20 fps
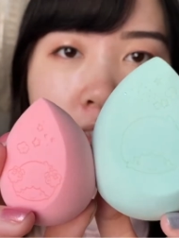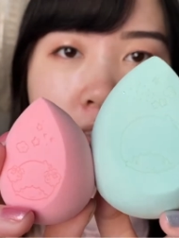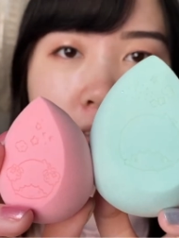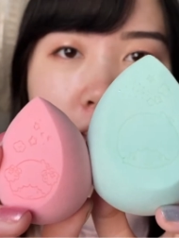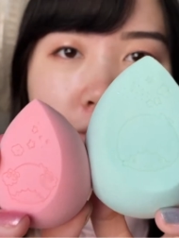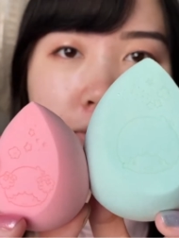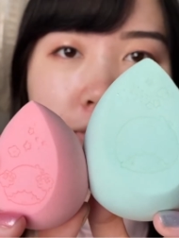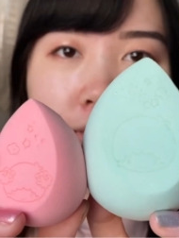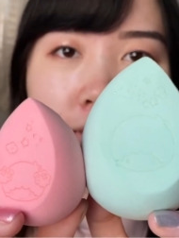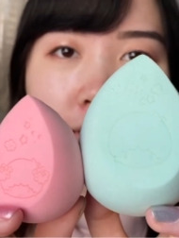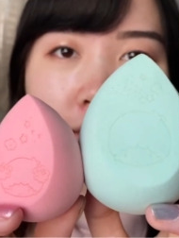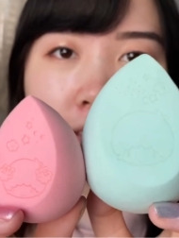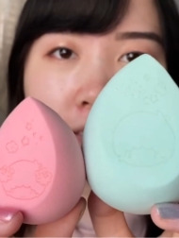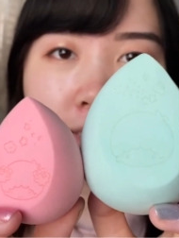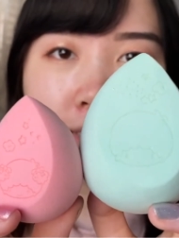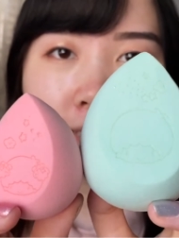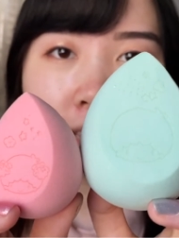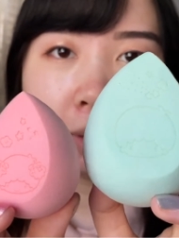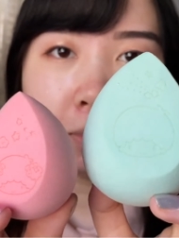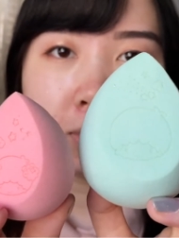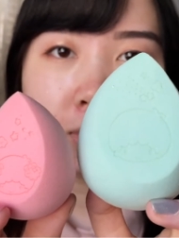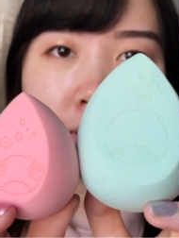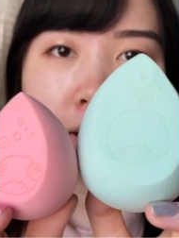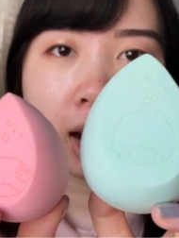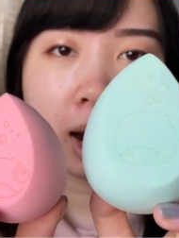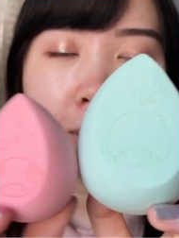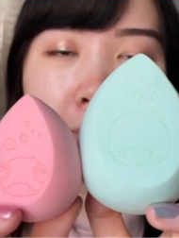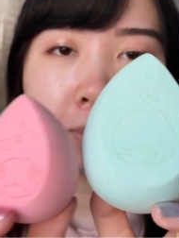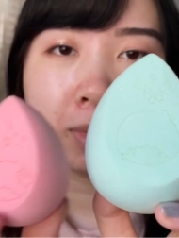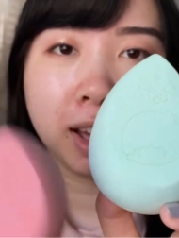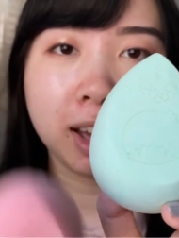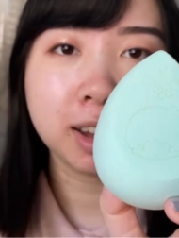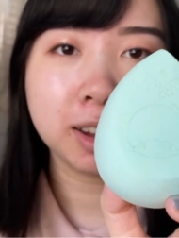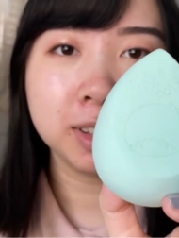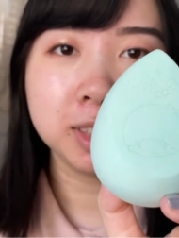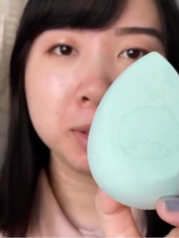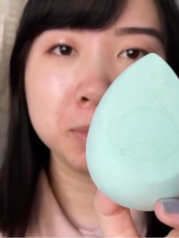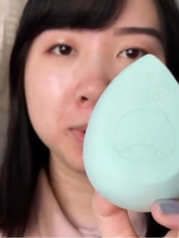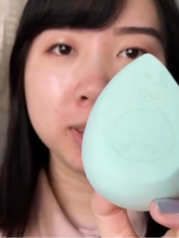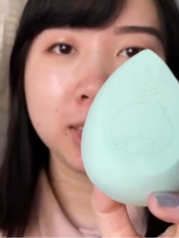And for today's demo, I'm not
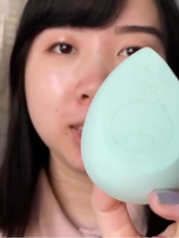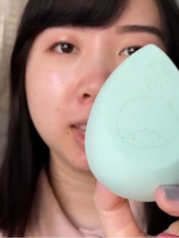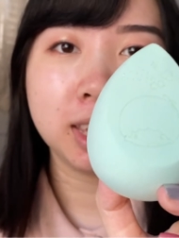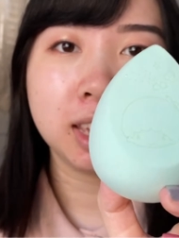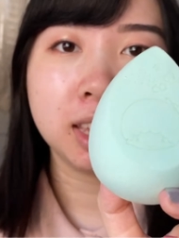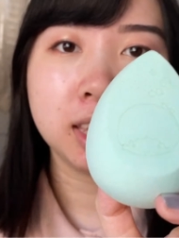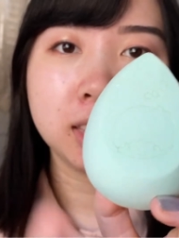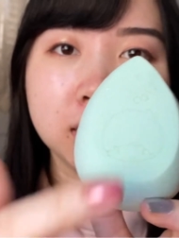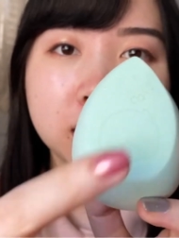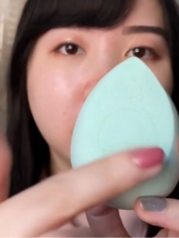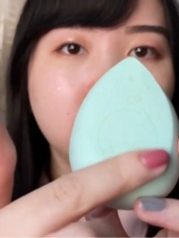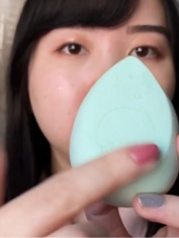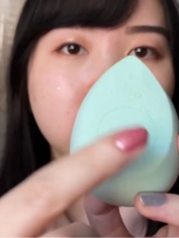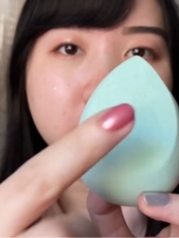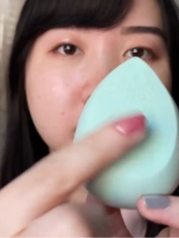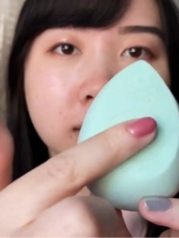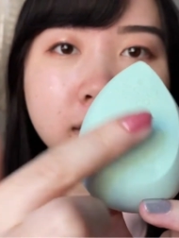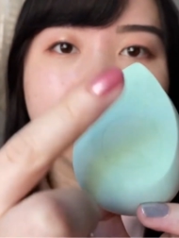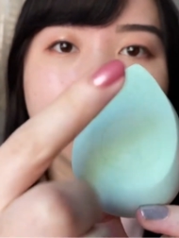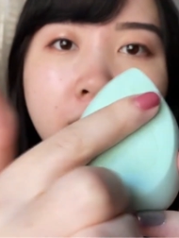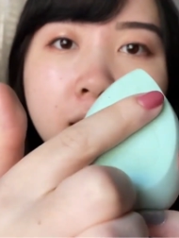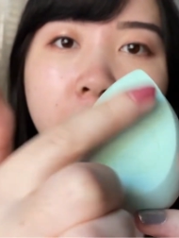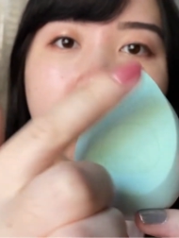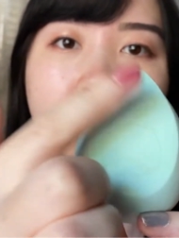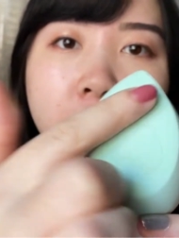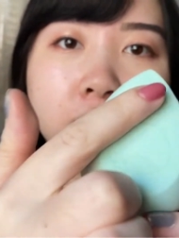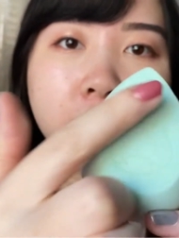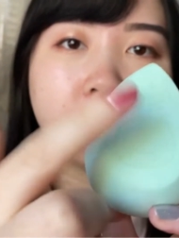going to be touching this side at all.